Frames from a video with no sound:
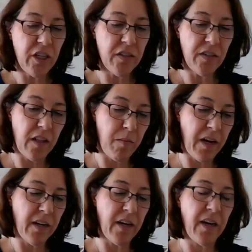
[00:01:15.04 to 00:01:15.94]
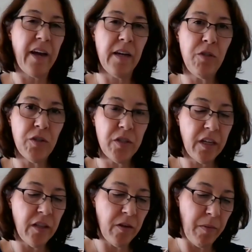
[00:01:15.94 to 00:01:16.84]
Chair Salamanca. I am
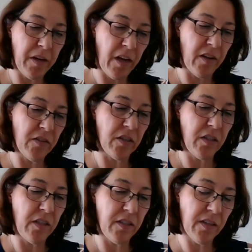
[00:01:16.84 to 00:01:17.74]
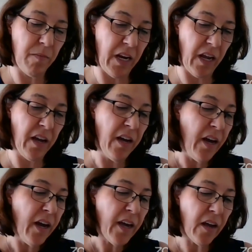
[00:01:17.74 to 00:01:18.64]
Julie Lubin, counsel to this committee.
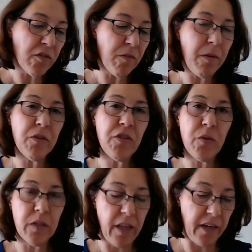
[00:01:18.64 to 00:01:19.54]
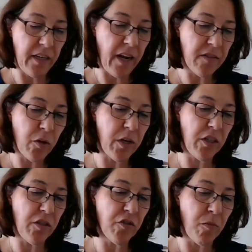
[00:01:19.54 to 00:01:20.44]
Council members who would like to ask
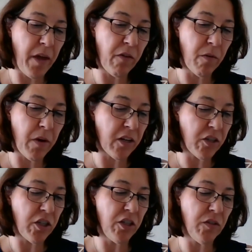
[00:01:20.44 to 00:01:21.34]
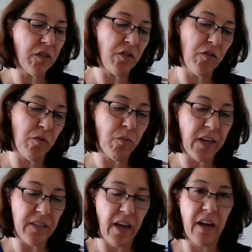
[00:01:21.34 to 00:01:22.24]
questions or make remarks should use the Zoom
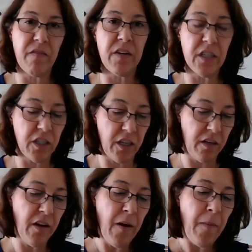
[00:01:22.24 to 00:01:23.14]
raise hand function